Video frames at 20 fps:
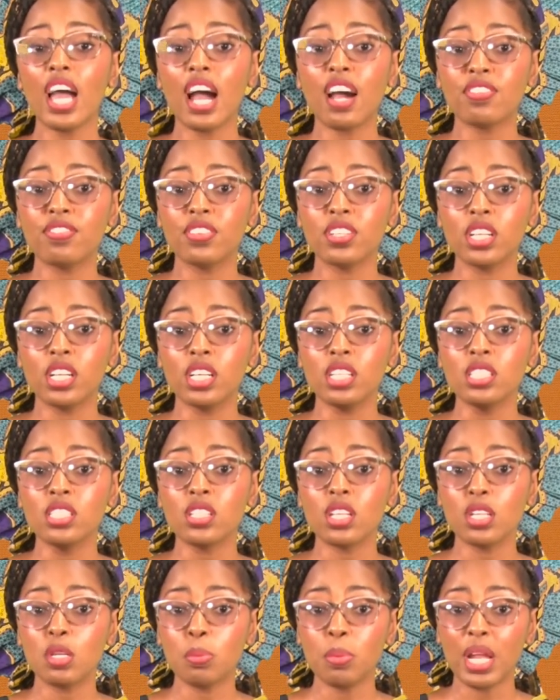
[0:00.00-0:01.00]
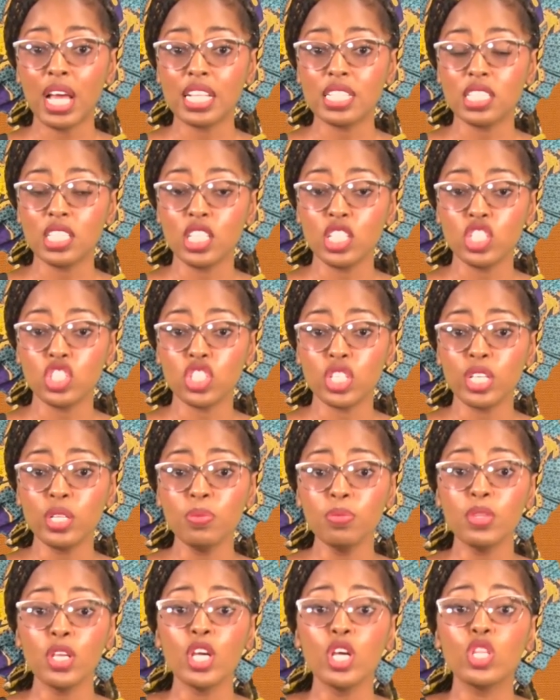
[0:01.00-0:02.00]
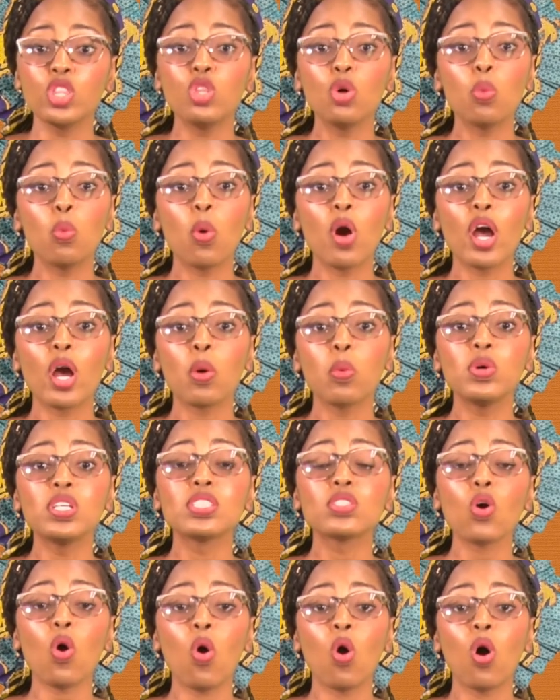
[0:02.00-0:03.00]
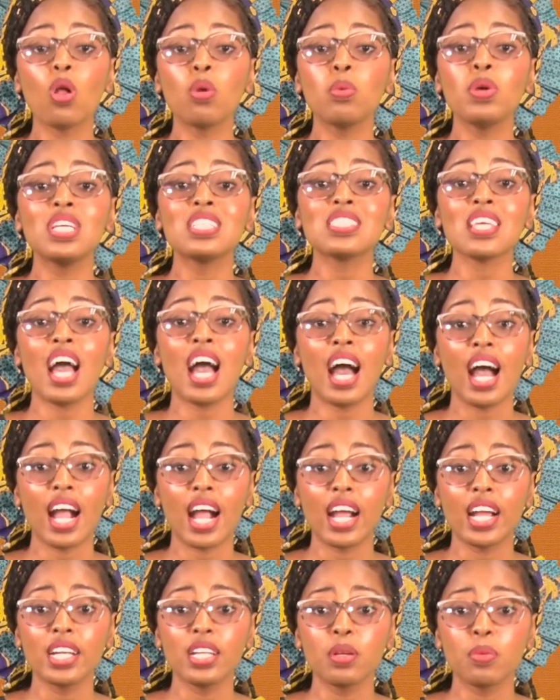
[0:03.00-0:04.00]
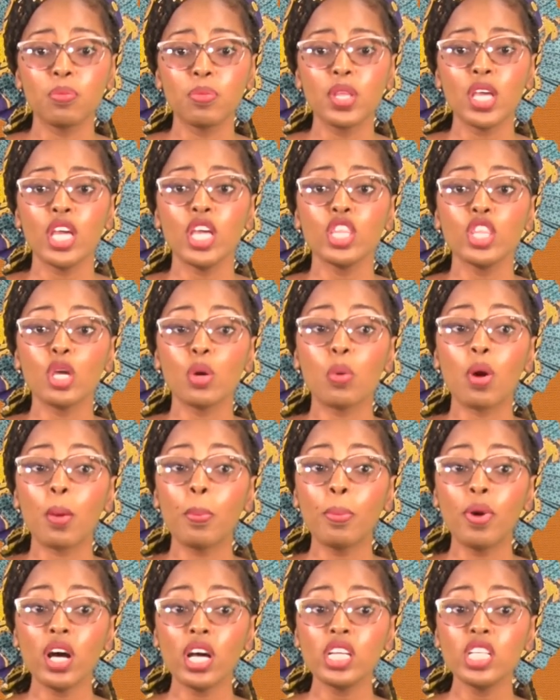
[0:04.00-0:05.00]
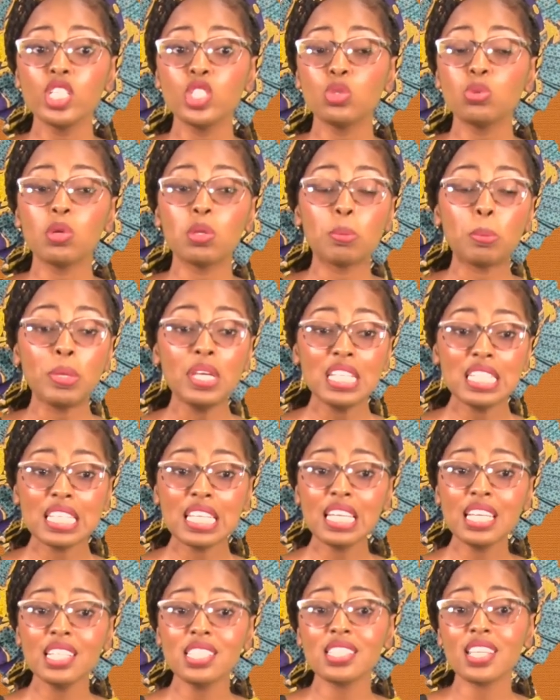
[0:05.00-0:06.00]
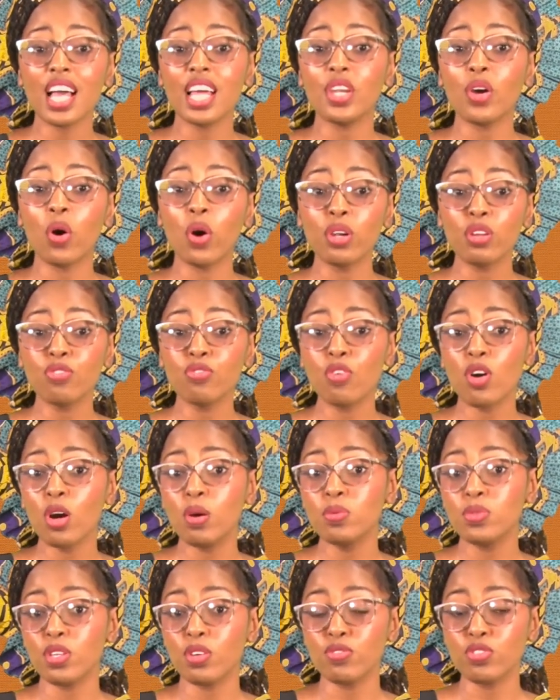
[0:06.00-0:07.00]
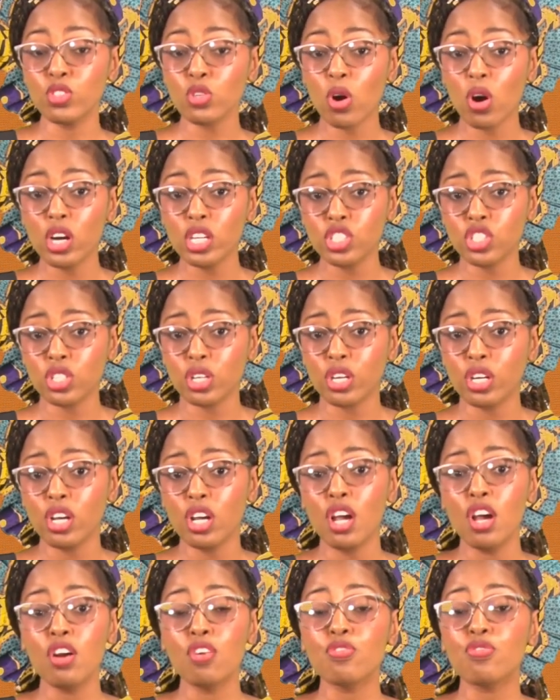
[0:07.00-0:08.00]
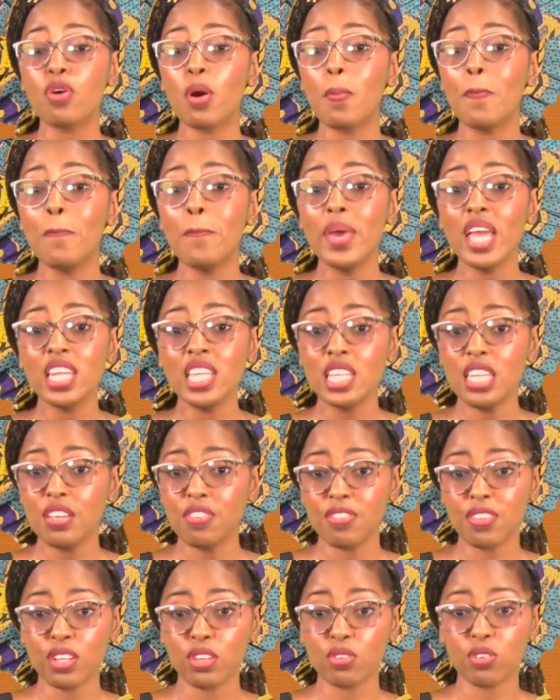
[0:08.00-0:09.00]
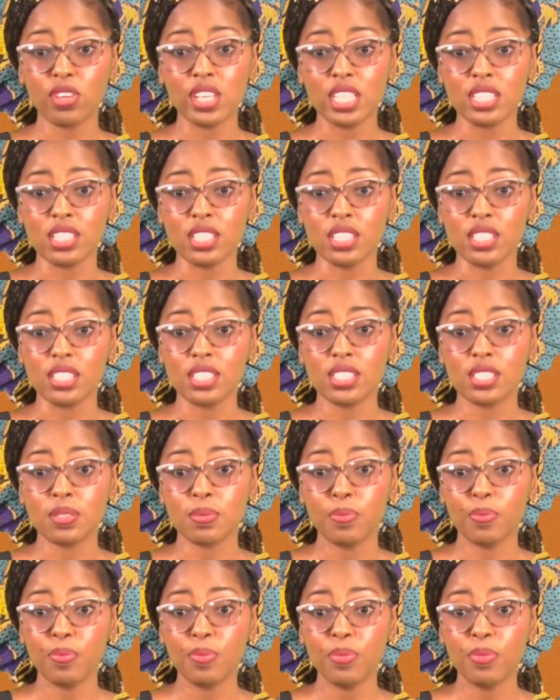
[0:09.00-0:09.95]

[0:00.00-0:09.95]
Africans on the plantation, the work was always hard. They were punished with beatings and other forms of torture for many different reasons.